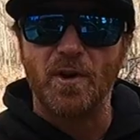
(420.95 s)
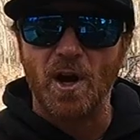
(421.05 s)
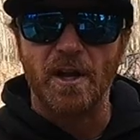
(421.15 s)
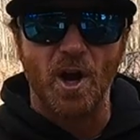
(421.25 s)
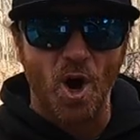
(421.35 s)

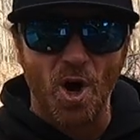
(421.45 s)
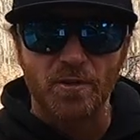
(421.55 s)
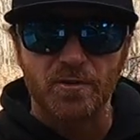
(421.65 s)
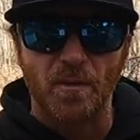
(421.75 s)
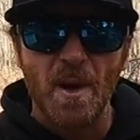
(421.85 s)
fun and
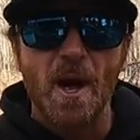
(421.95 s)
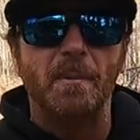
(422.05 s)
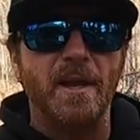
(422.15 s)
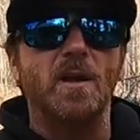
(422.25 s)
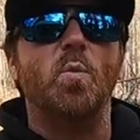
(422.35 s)
awesome,
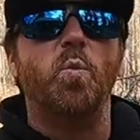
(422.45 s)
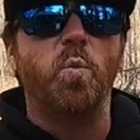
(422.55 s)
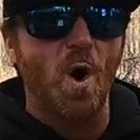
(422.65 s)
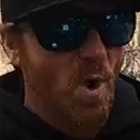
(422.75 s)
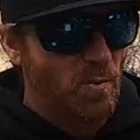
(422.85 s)
but it
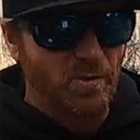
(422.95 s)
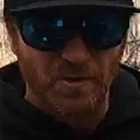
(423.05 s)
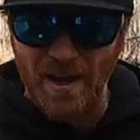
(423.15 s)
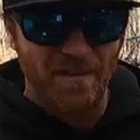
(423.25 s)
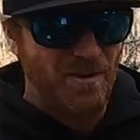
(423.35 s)
won't
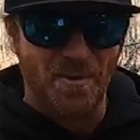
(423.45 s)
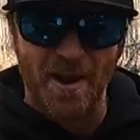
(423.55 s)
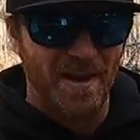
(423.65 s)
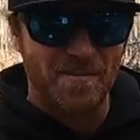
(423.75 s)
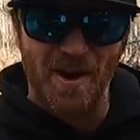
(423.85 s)
save you any